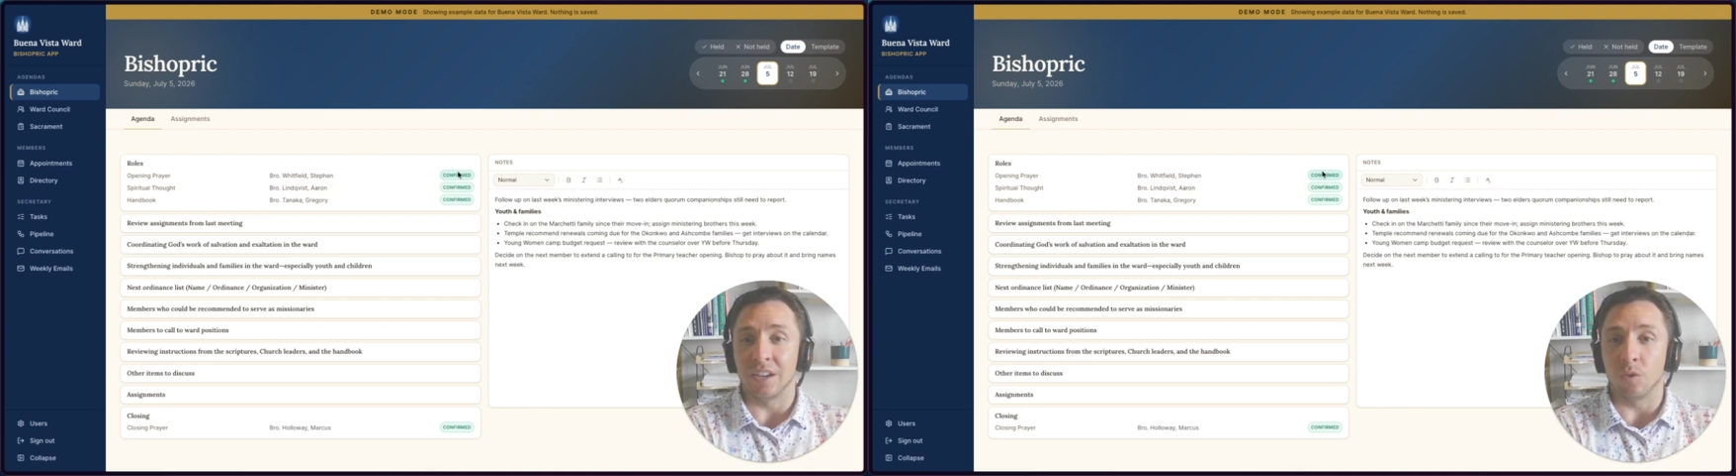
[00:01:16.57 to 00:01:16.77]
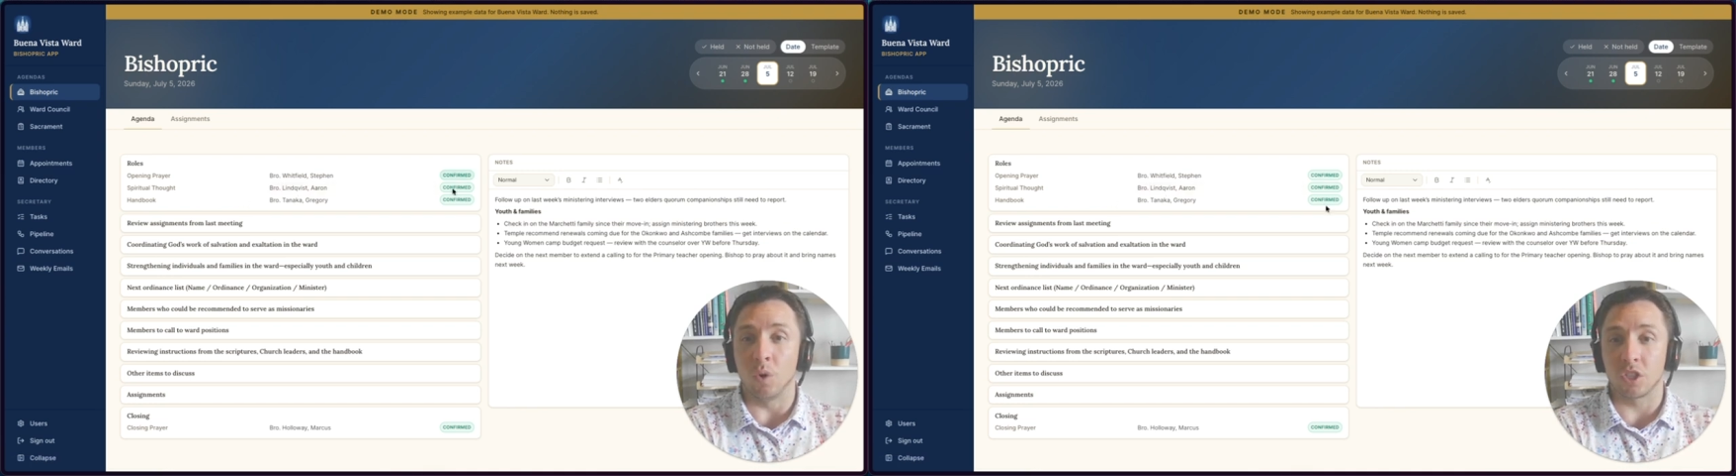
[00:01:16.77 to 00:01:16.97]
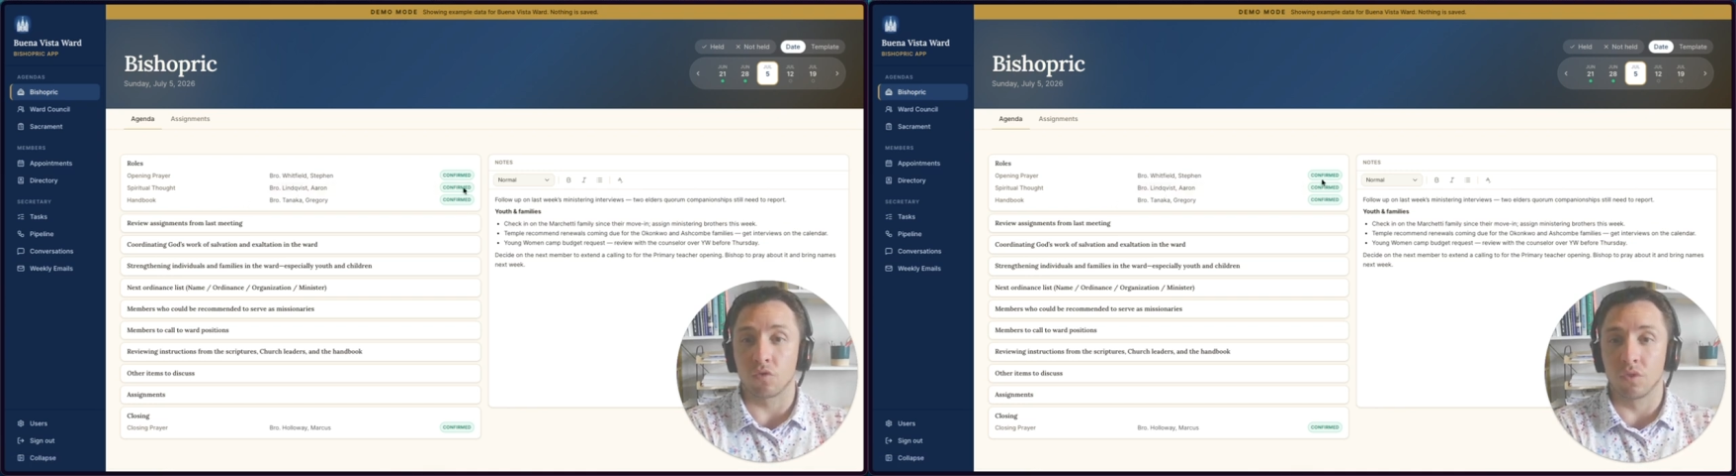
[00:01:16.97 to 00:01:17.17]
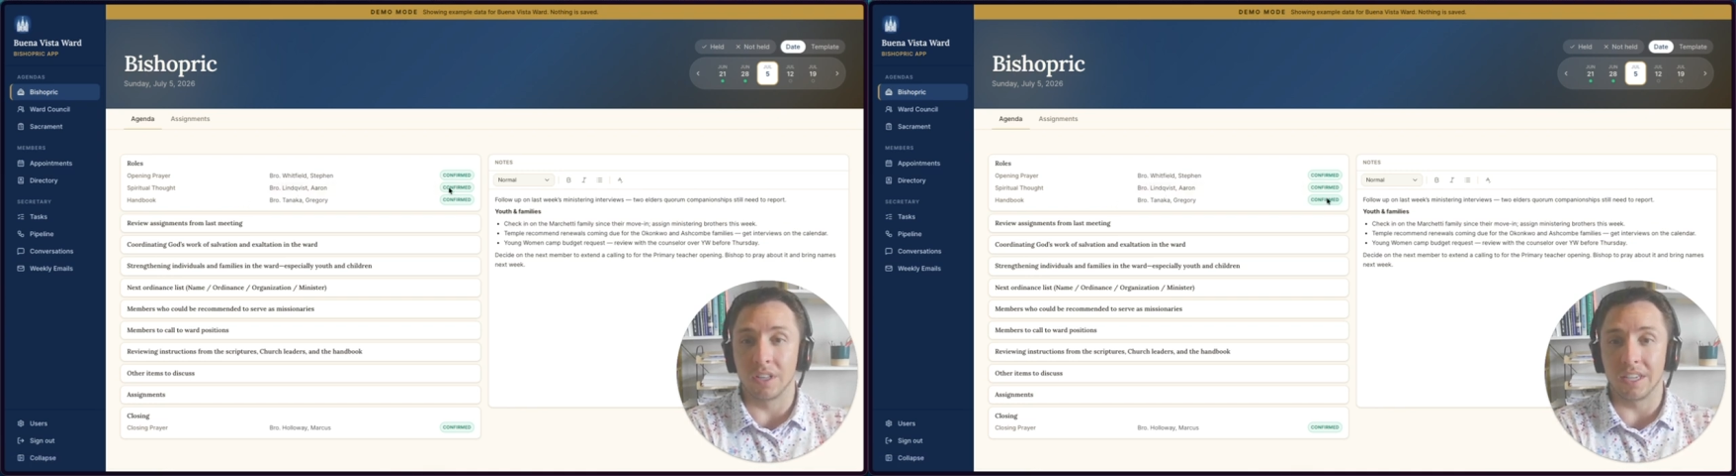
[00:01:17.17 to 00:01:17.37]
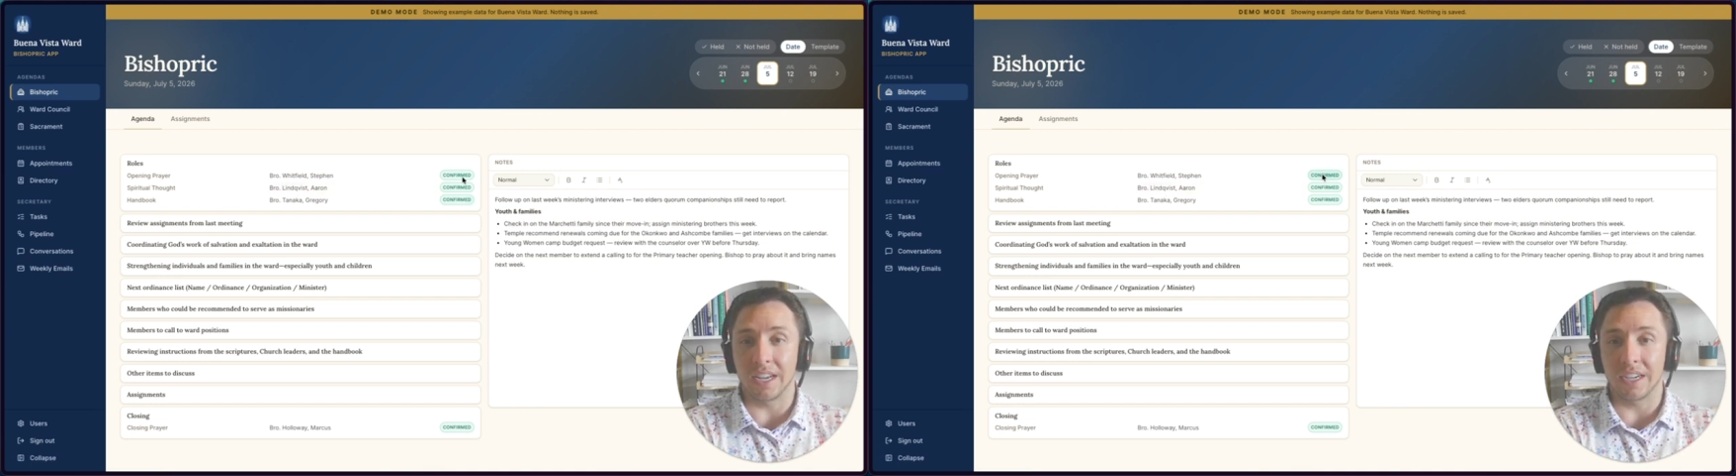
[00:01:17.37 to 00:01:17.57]
what's
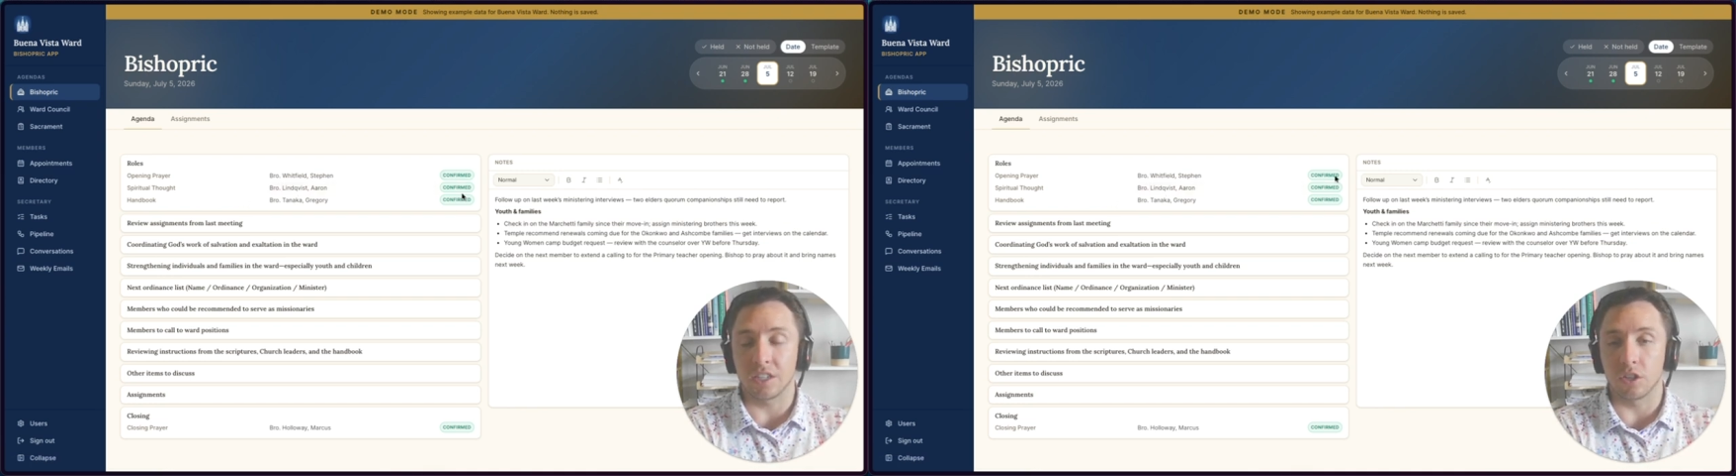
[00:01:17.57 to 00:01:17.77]
really nice,